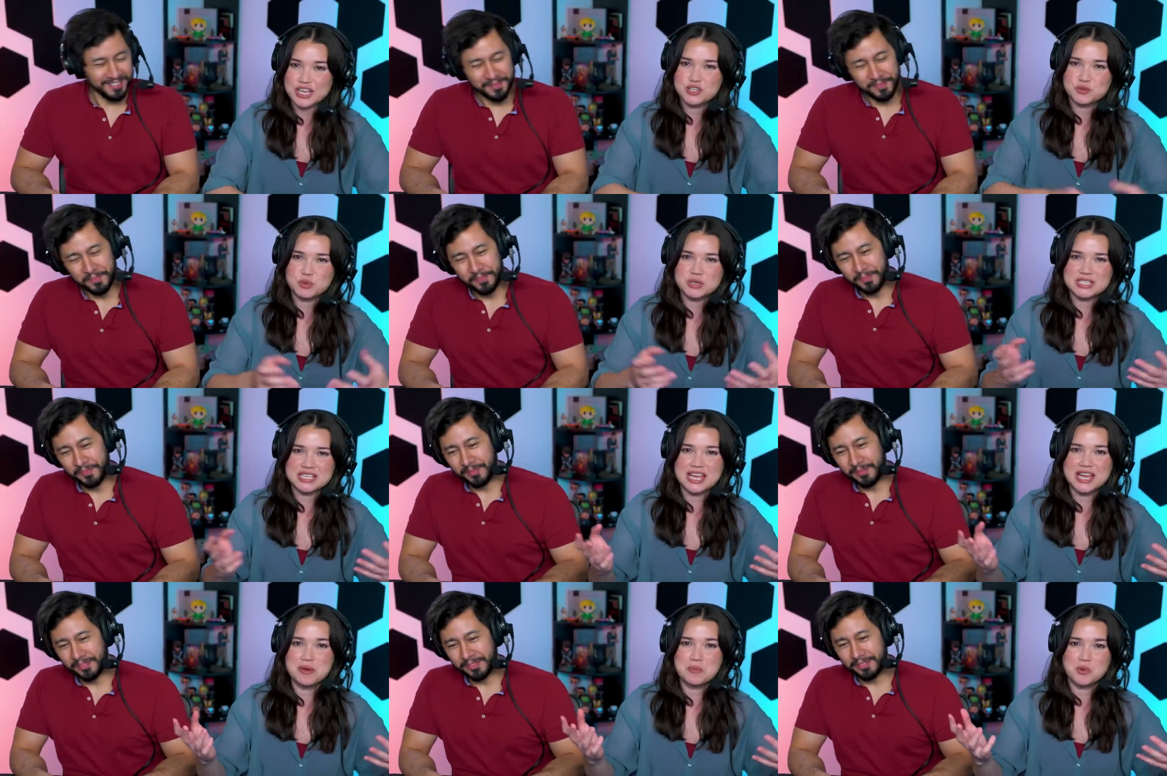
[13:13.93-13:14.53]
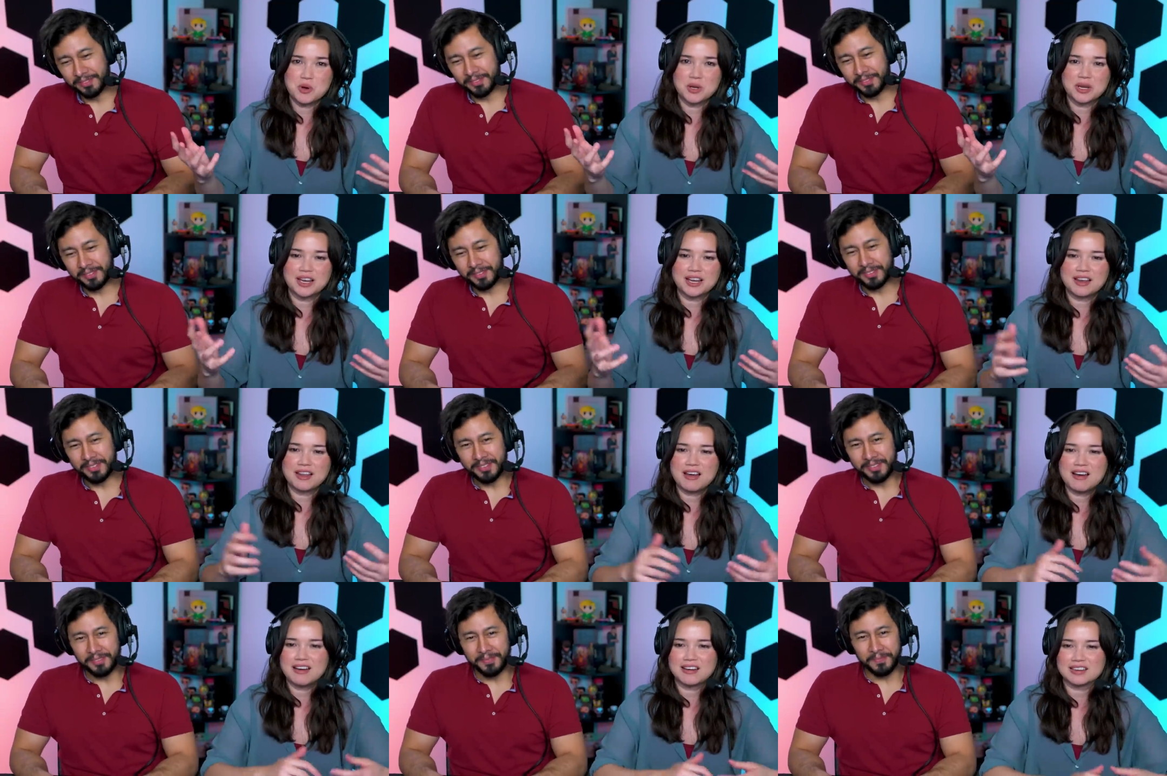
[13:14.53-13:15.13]
Speaker 1: it was him all
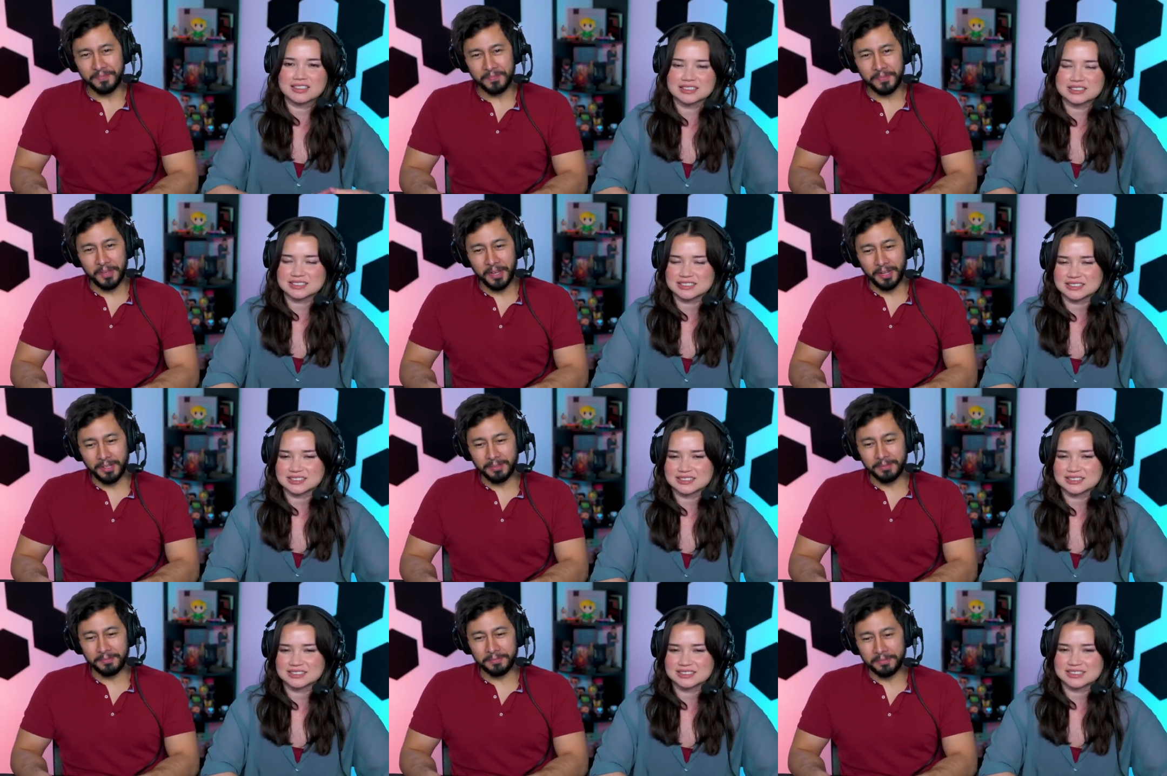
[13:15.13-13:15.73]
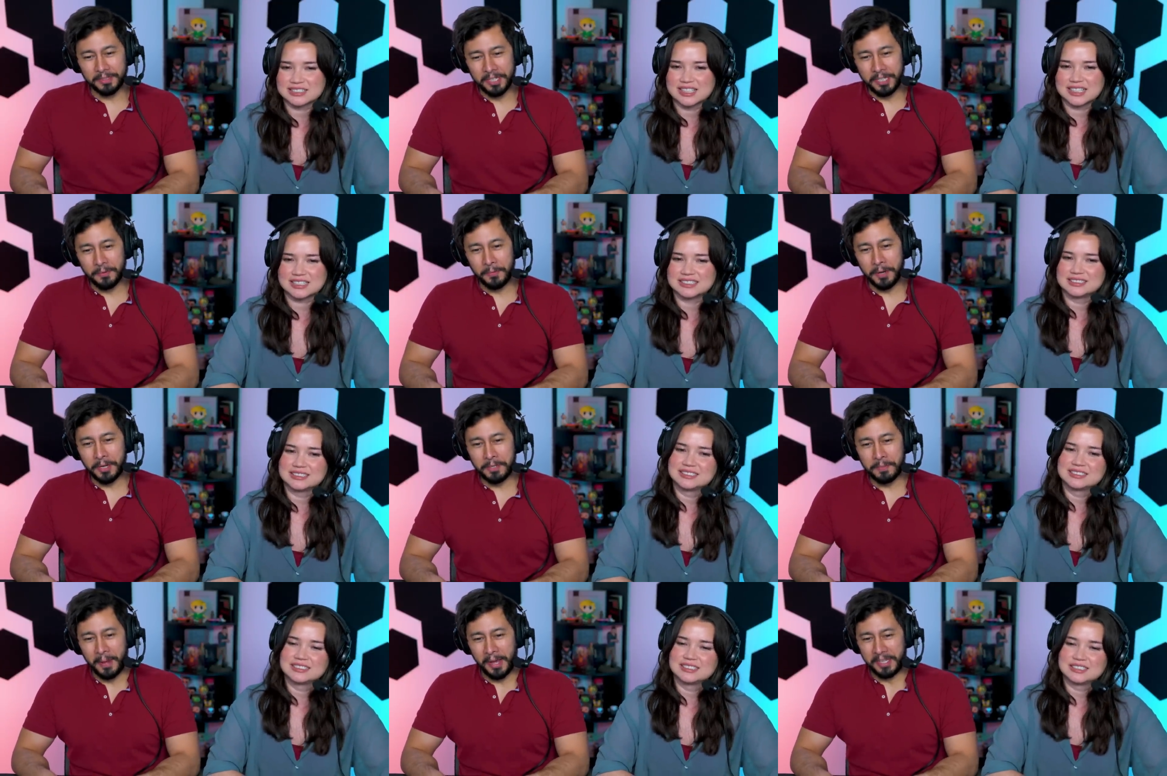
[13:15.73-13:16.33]
along. Yeah.
Speaker 2: yeah, he
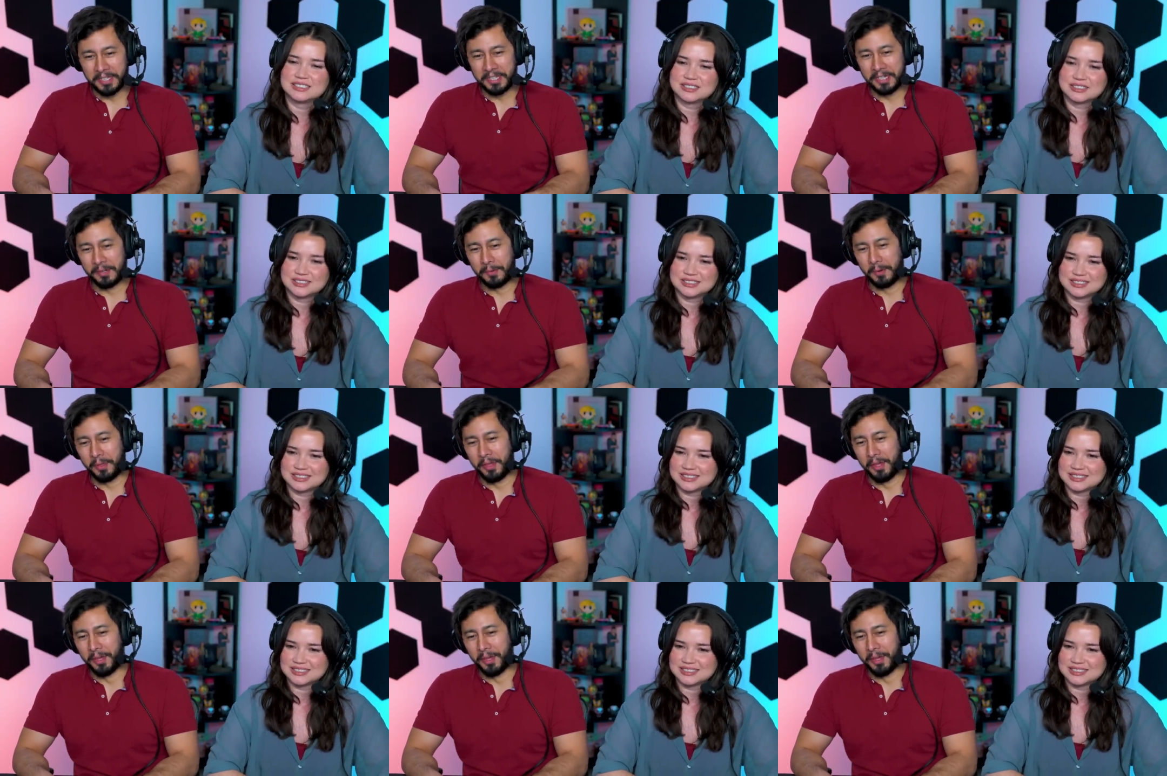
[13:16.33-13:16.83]
was messing with